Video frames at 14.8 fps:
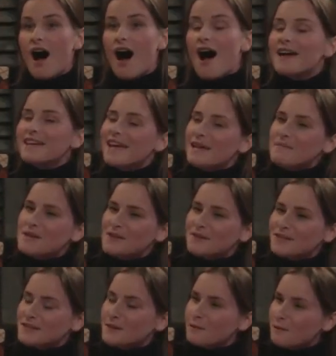I came here
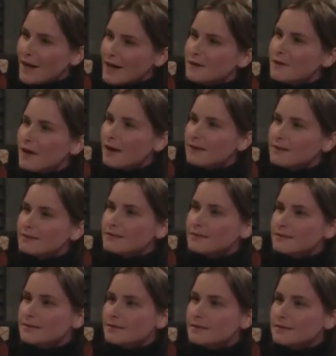as a favour.
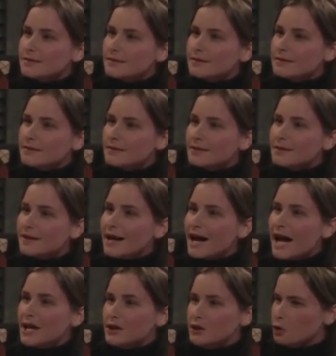
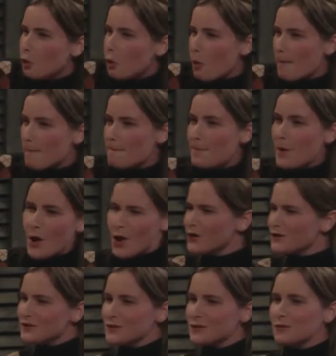At your
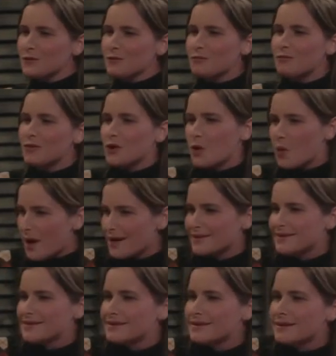personal
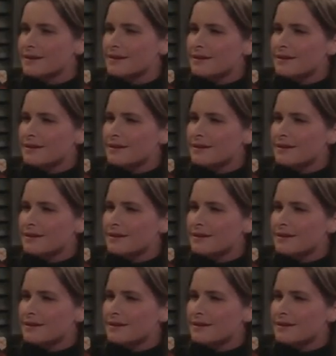request.